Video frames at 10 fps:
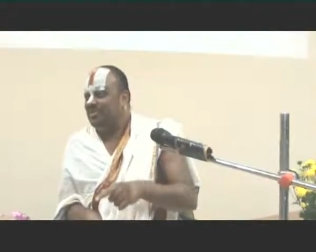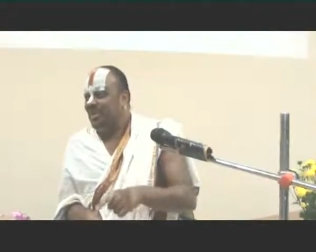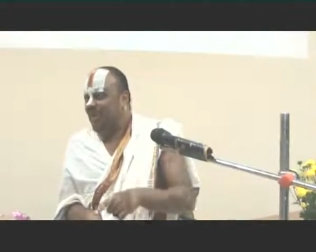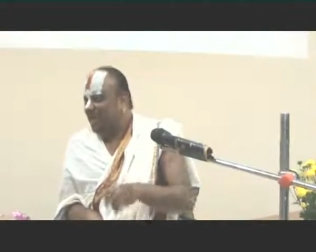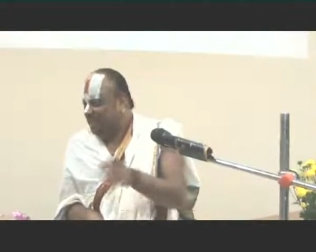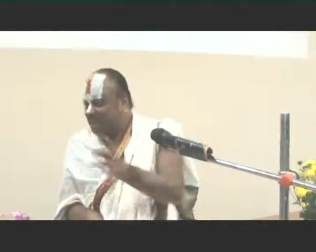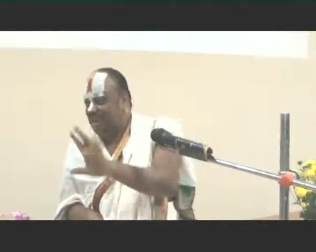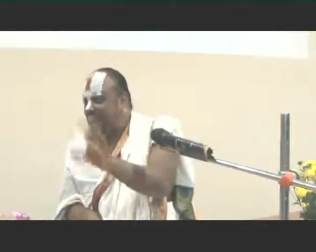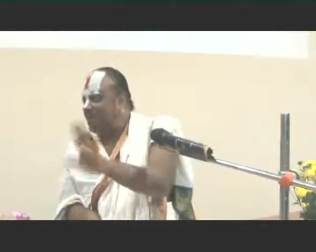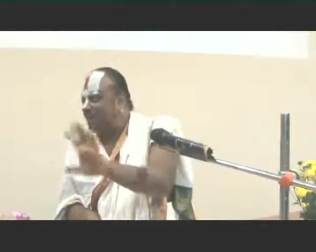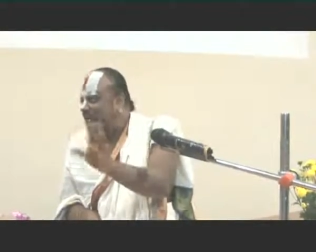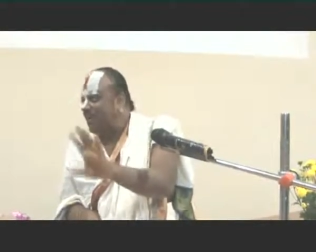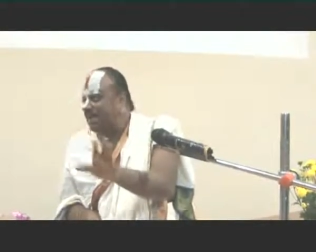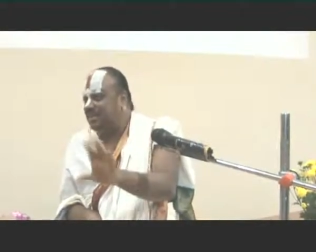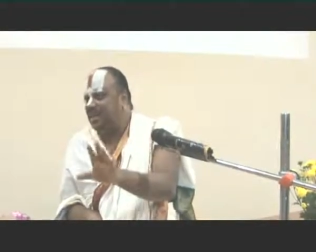So it is not about
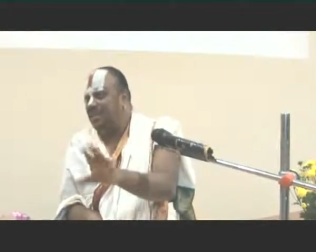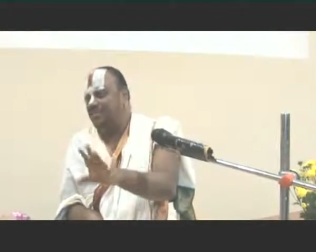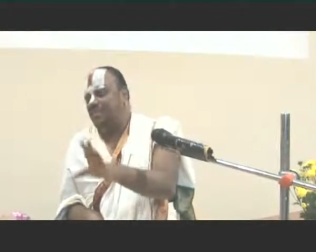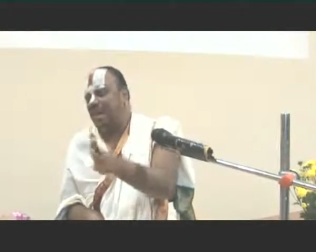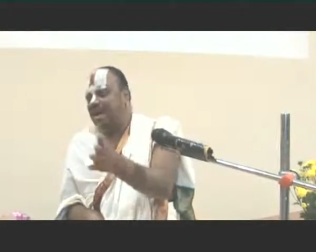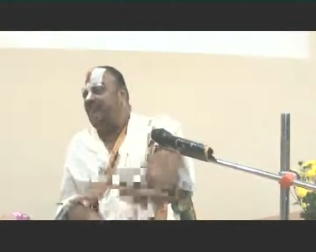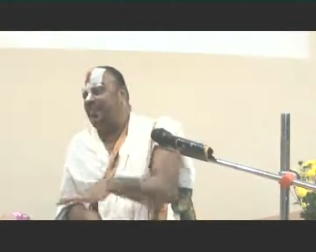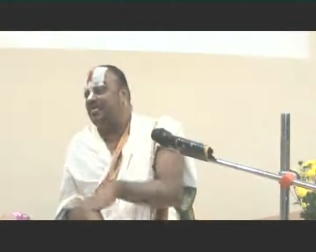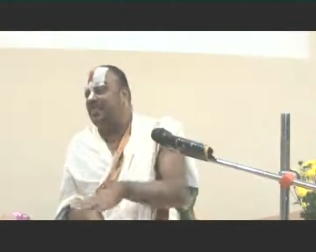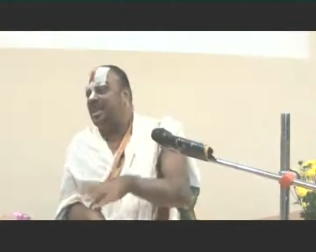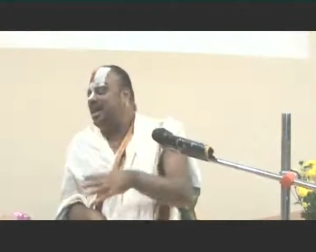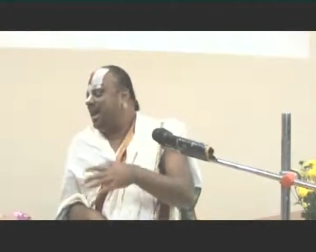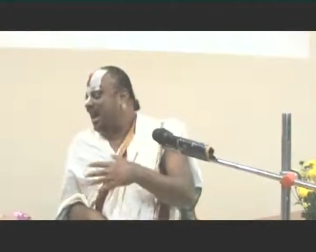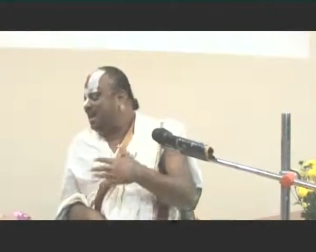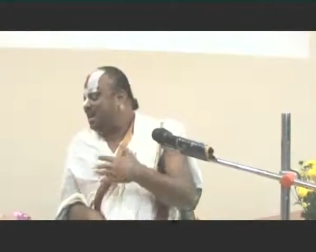the particle. If the particle
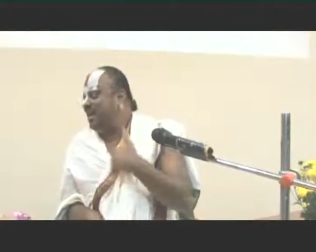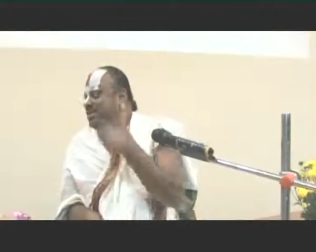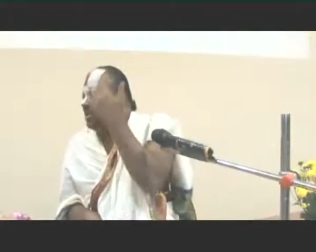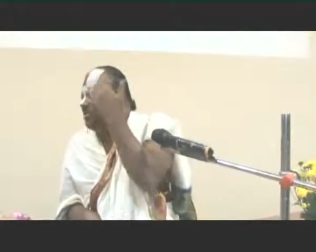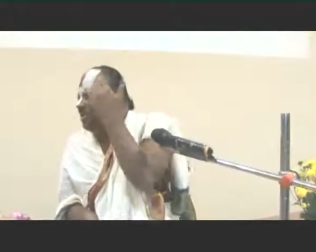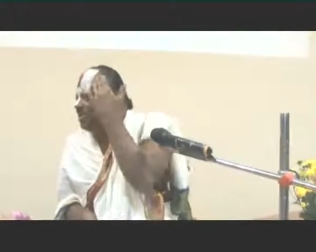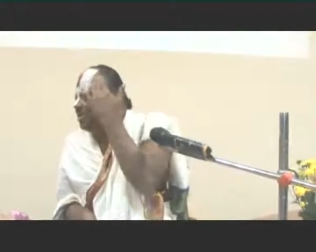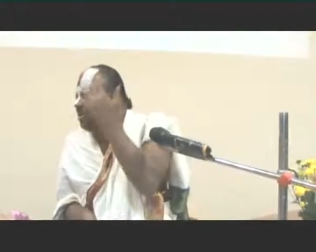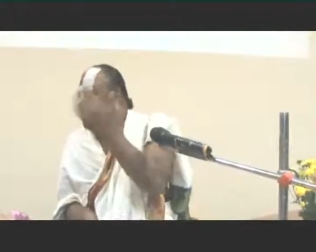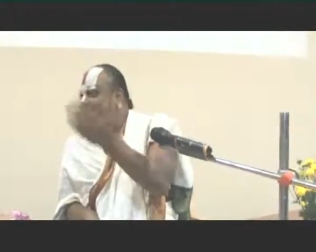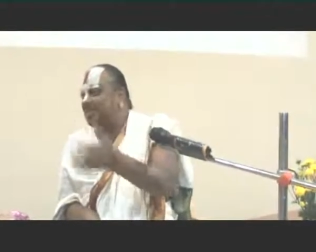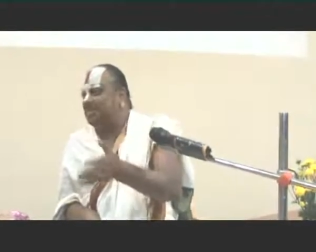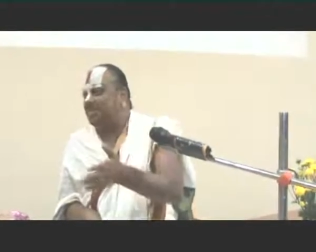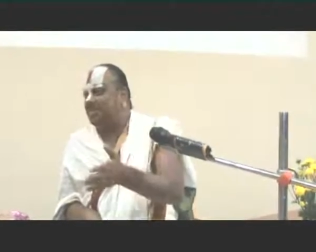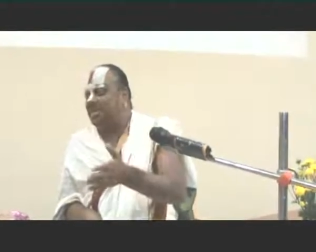itself is unimaginable to
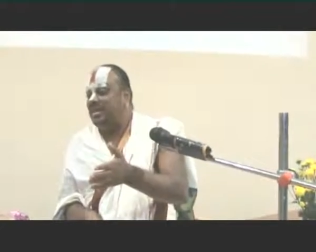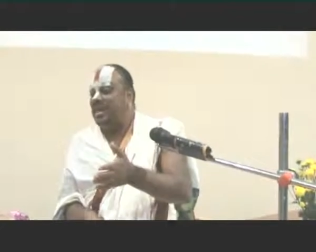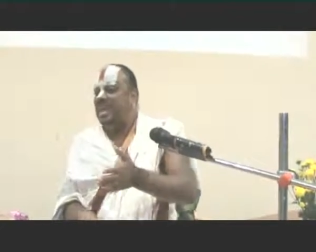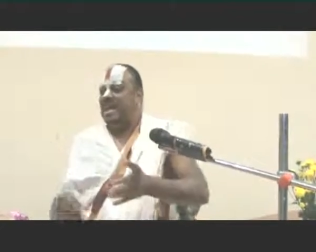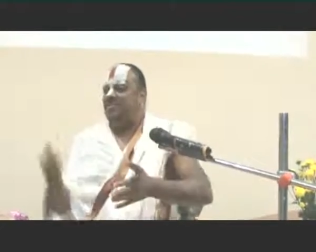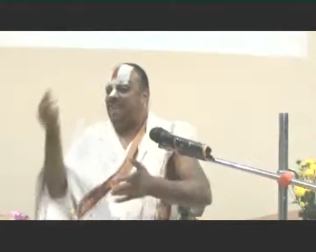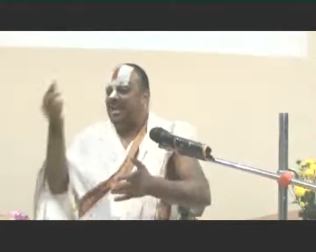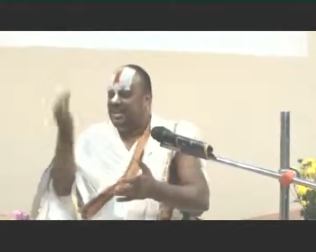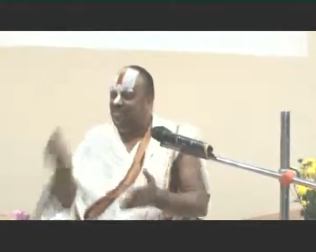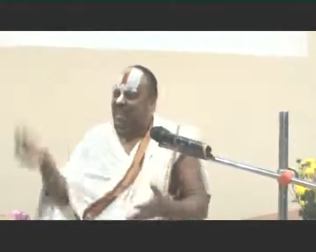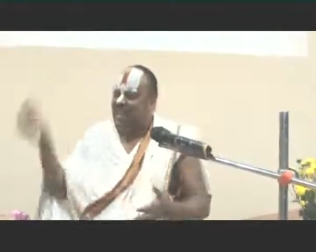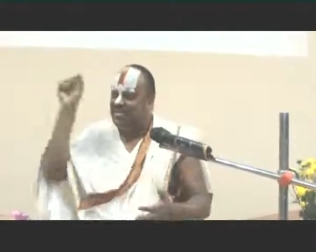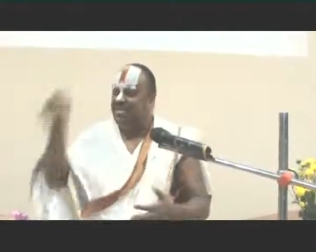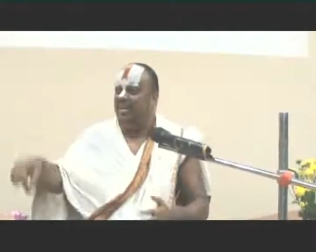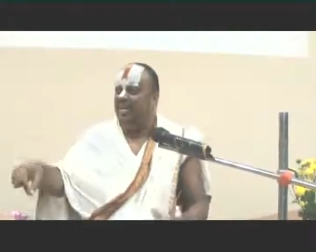human perception, if the
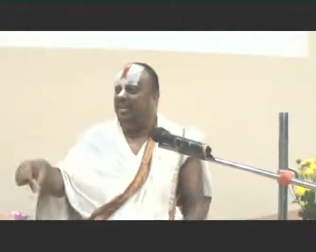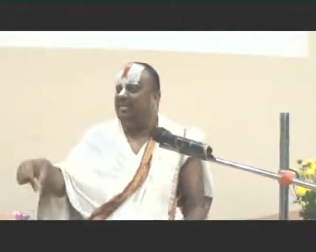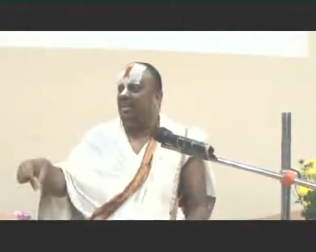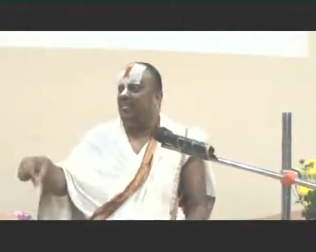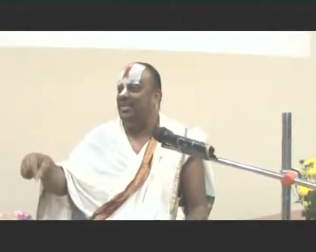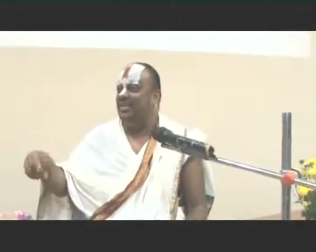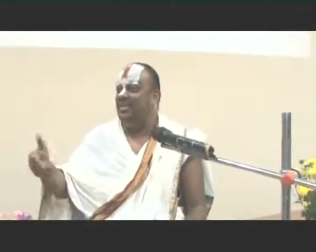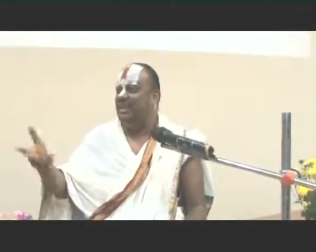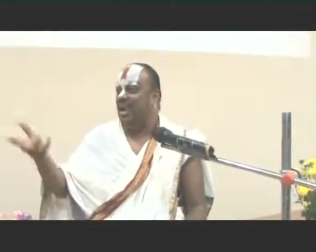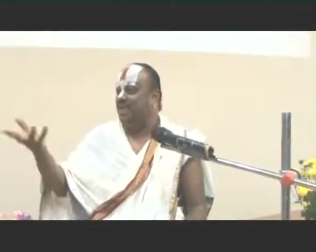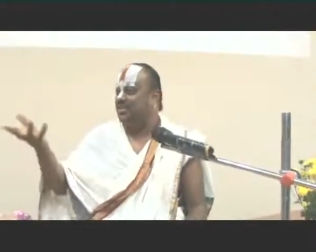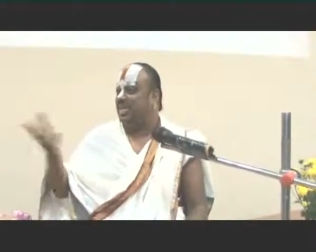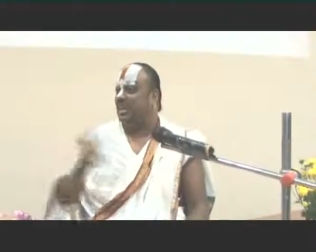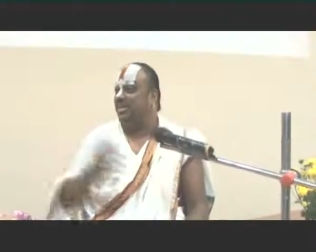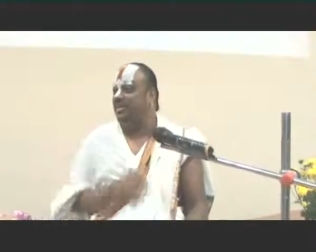device itself is in the
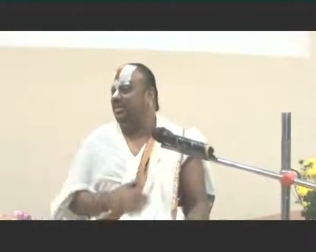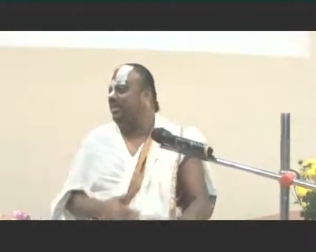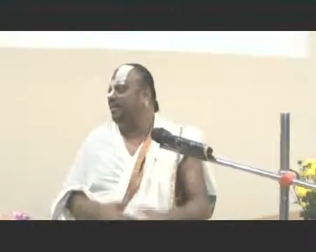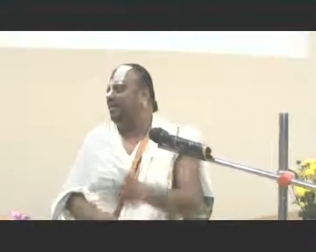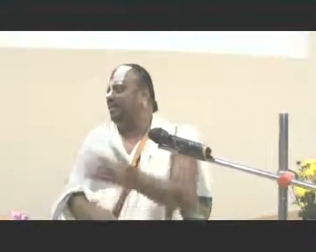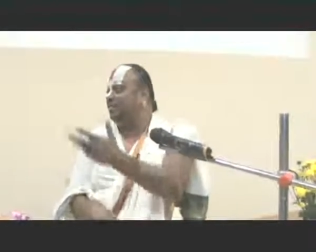nanoscale level, then